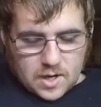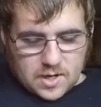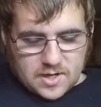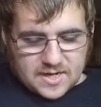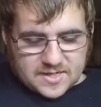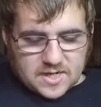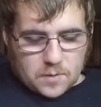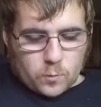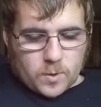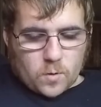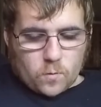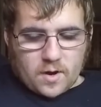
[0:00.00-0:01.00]
Next up,
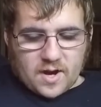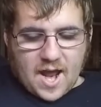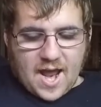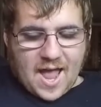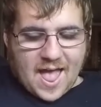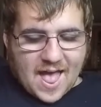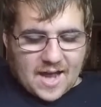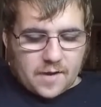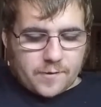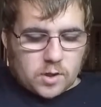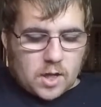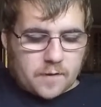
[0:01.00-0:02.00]
we are running a heck
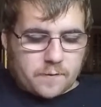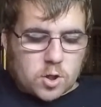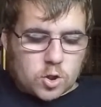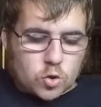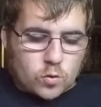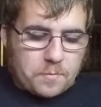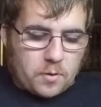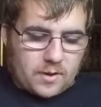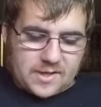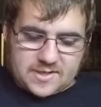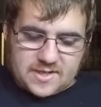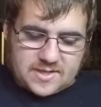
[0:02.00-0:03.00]
of a lot of triple
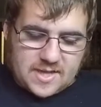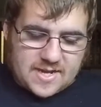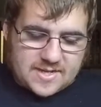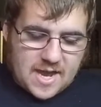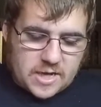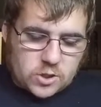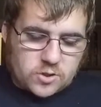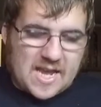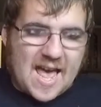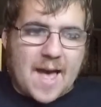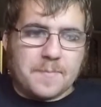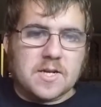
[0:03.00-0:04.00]
lands. These lands enter
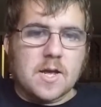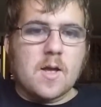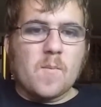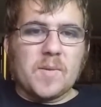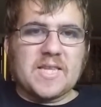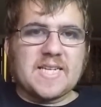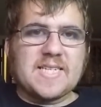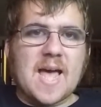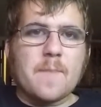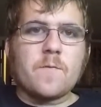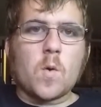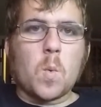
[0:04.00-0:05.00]
tapped, but they
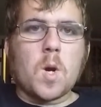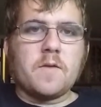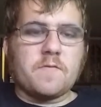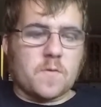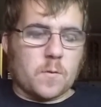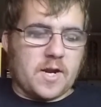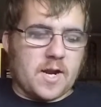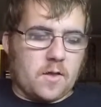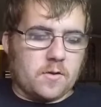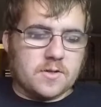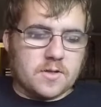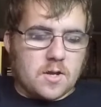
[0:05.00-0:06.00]
tap for 1 of 3
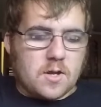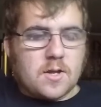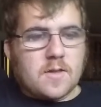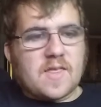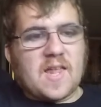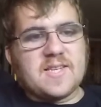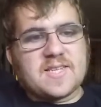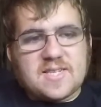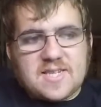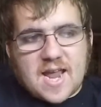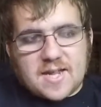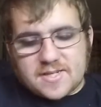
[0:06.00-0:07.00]
colors. That is
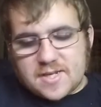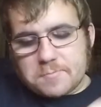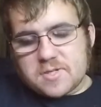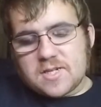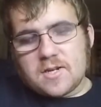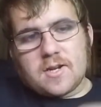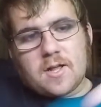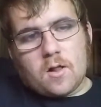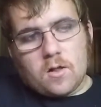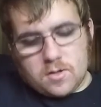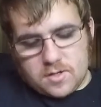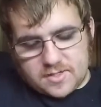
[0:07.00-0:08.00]
Sandstep
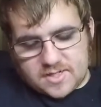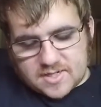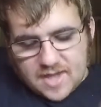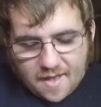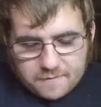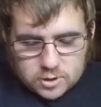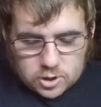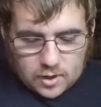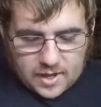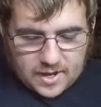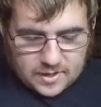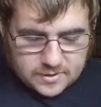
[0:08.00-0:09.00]
Citadel, Savage
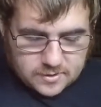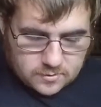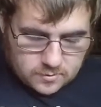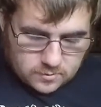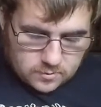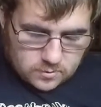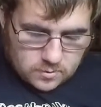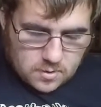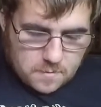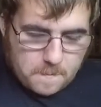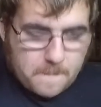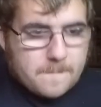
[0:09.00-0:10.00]
Lands,
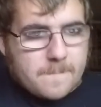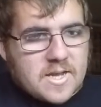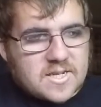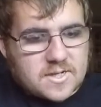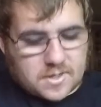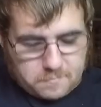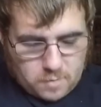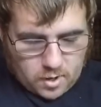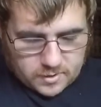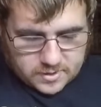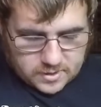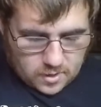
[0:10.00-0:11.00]
Mystic
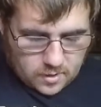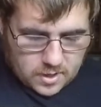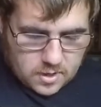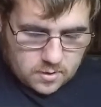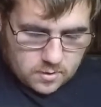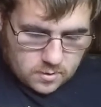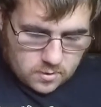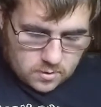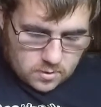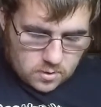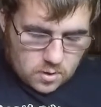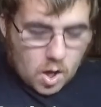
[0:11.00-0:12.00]
Monastery,
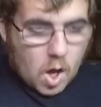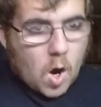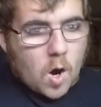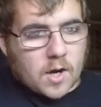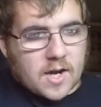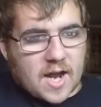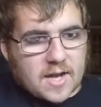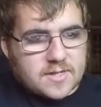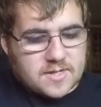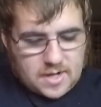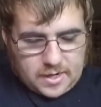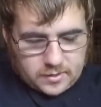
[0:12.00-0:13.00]
Arcane
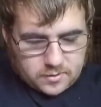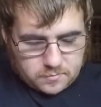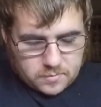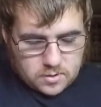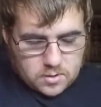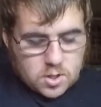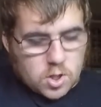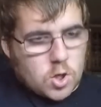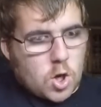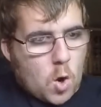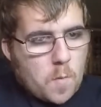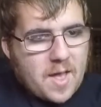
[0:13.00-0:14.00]
Sanctum,
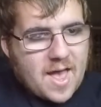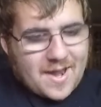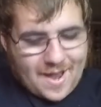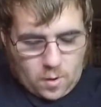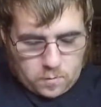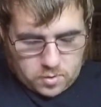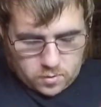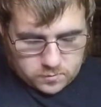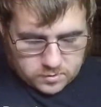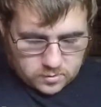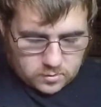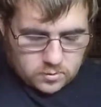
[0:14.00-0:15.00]
Nomad
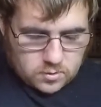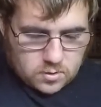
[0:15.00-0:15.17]
Outpost,